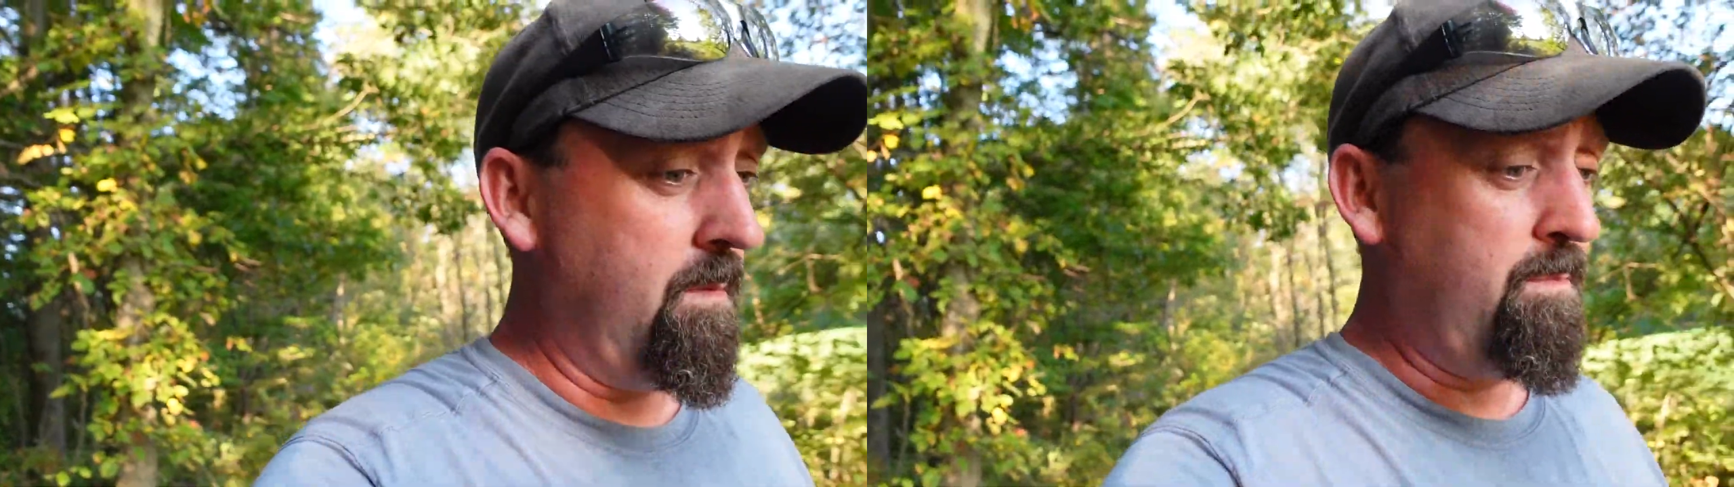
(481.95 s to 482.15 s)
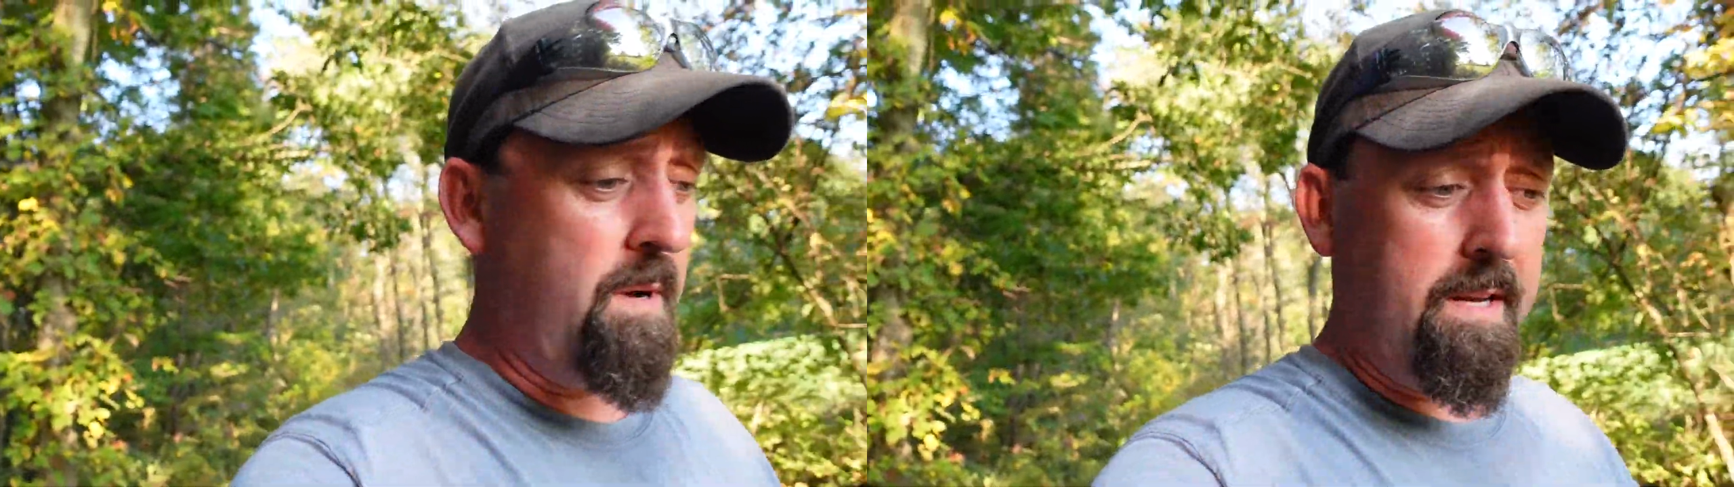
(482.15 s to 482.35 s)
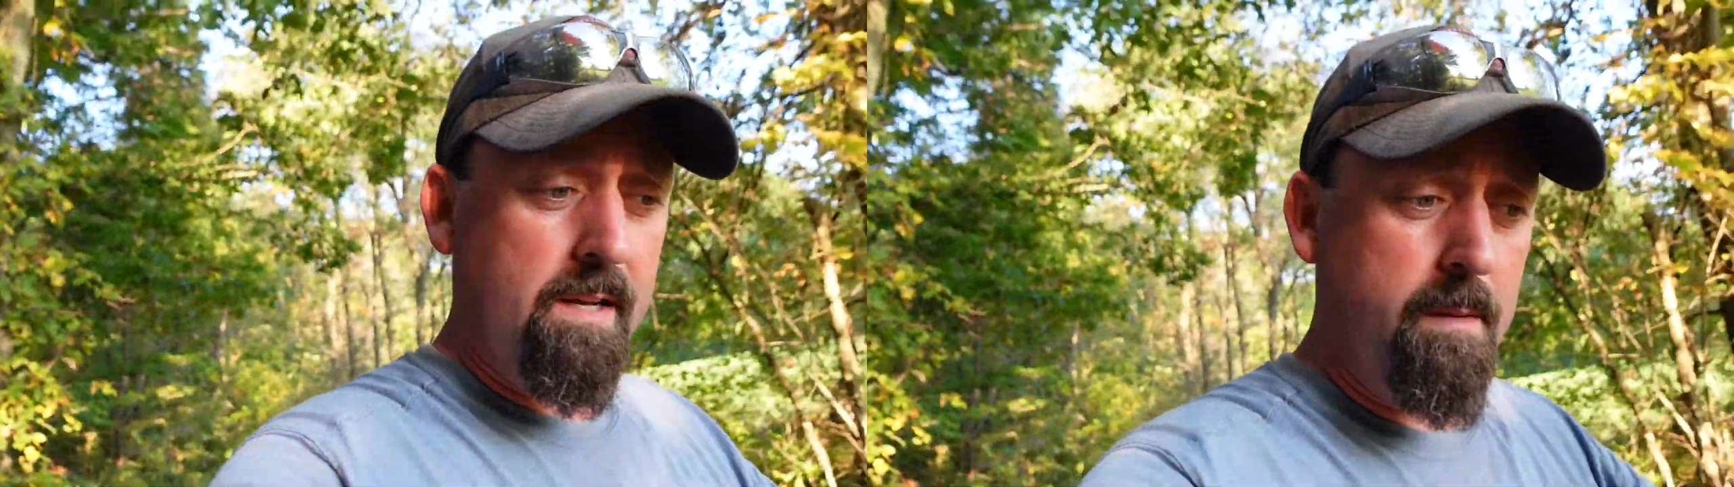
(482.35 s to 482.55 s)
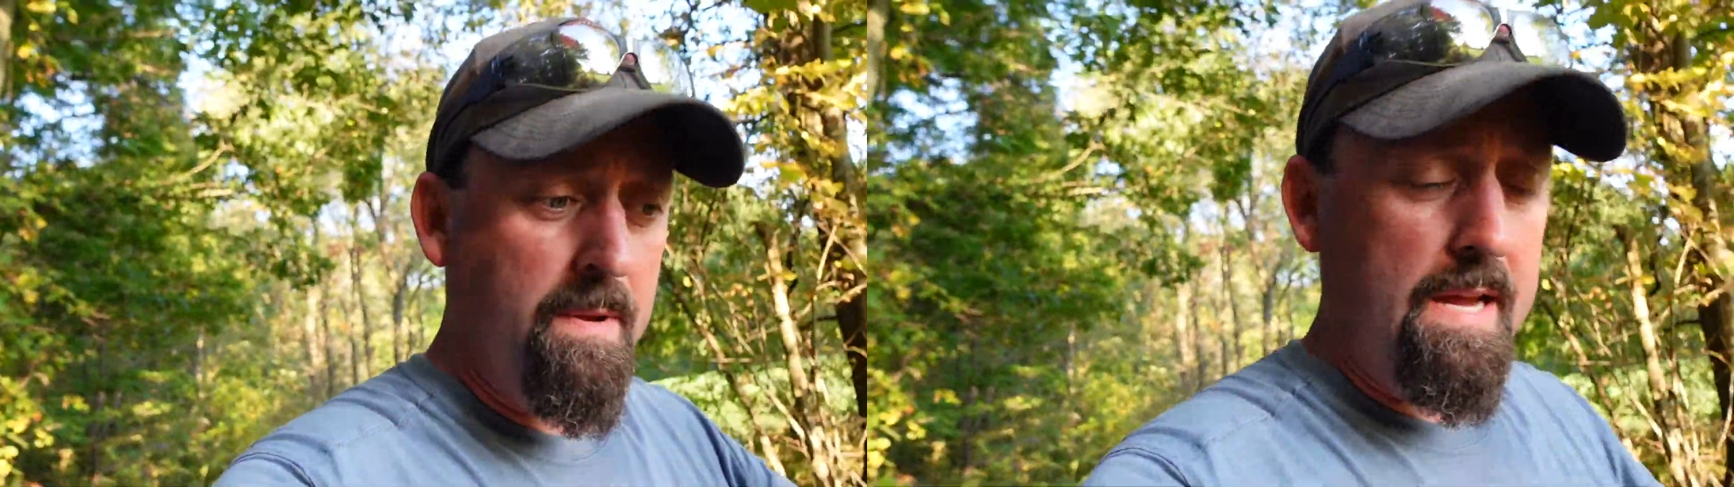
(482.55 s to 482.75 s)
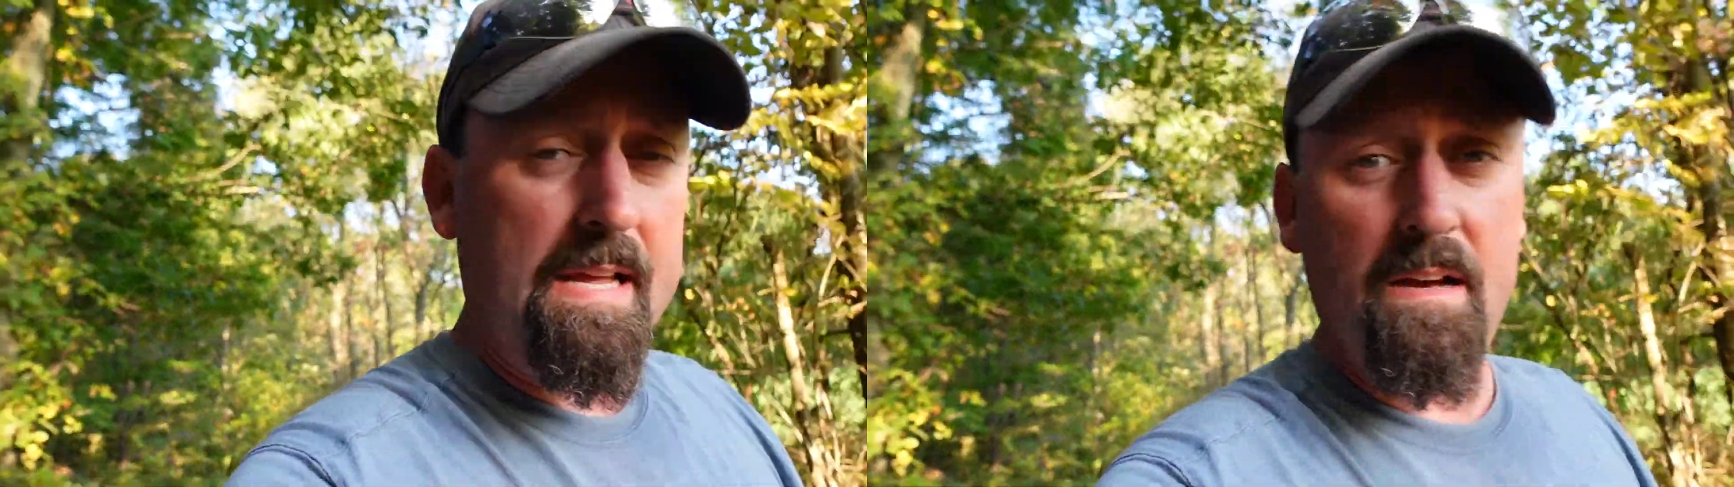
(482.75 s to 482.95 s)
probably going to come
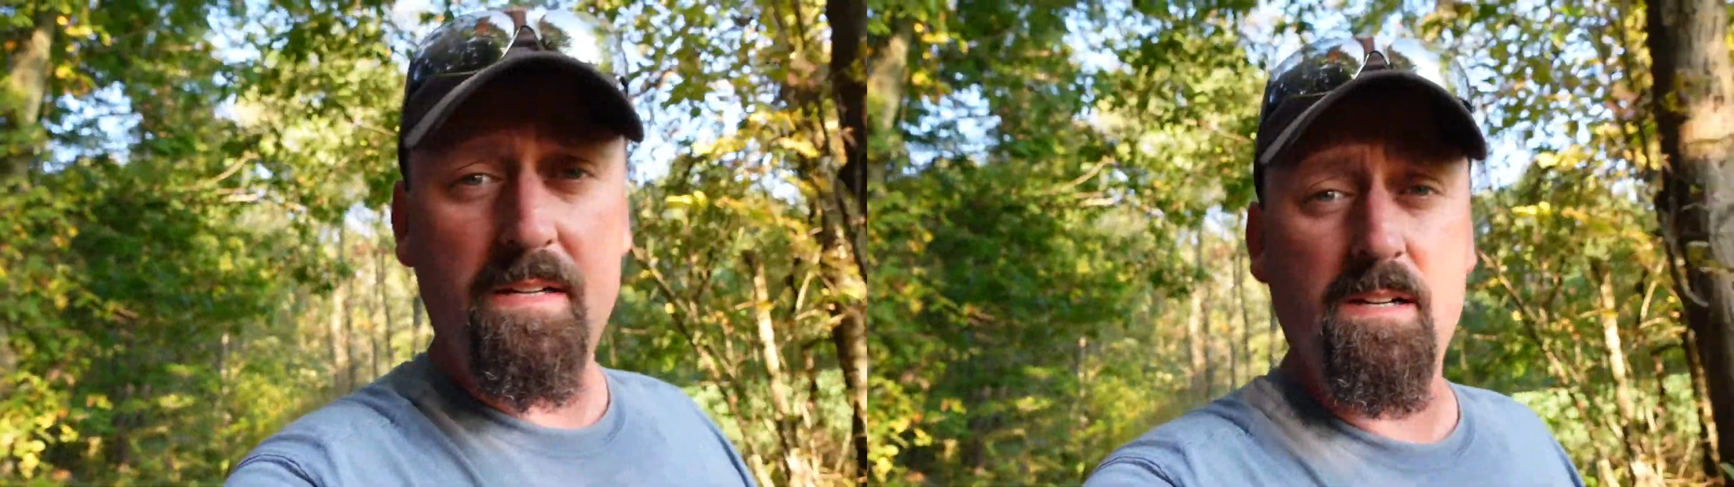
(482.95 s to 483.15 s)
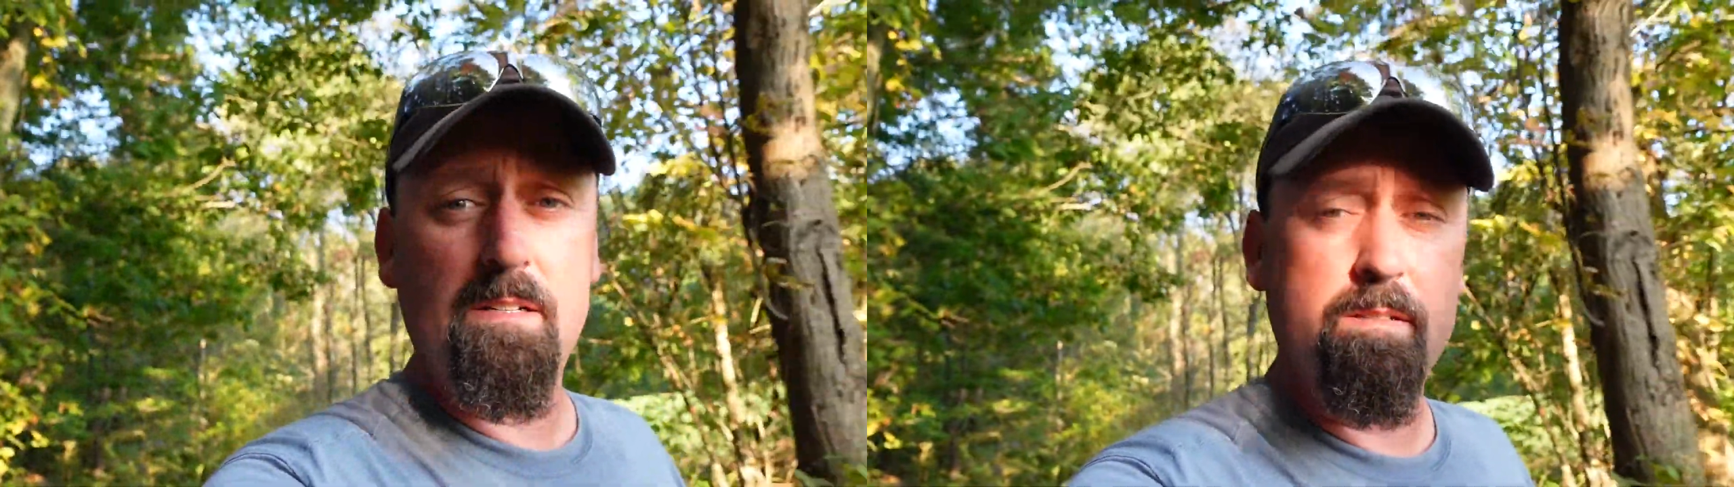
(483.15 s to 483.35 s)
back out here in